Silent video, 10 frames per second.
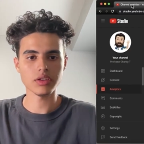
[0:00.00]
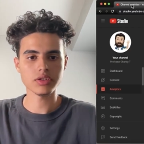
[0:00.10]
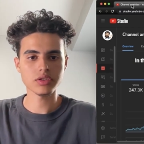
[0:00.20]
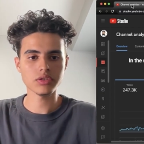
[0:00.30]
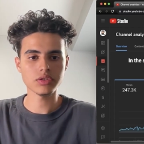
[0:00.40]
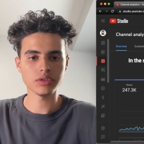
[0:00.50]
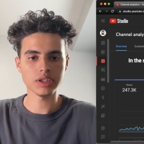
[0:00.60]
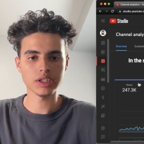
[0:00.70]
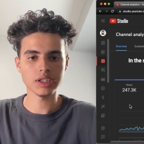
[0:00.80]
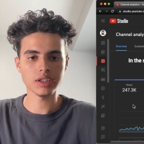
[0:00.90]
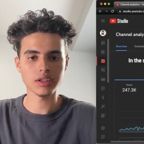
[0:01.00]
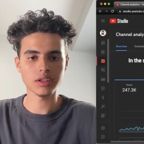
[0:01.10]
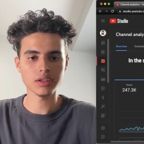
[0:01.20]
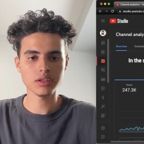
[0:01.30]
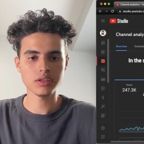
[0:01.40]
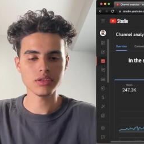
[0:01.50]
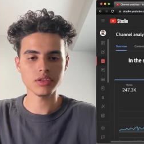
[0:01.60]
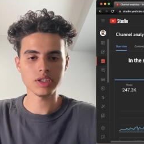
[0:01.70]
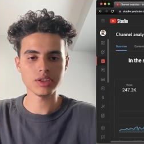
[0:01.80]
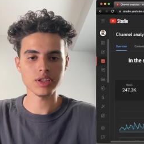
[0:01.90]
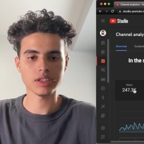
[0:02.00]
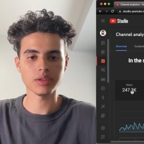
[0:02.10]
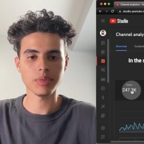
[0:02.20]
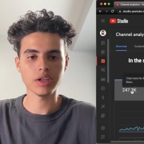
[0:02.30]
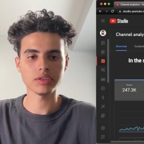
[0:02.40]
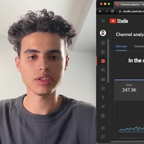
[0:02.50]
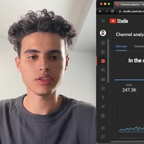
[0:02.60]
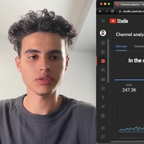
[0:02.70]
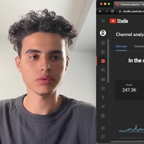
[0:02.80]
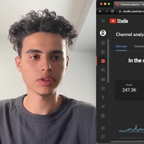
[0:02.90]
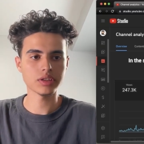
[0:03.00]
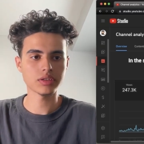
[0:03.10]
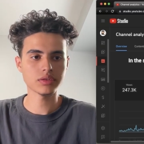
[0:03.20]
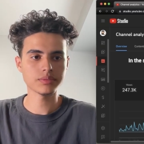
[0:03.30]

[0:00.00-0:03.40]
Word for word: show you in here so you can check them out. These are real.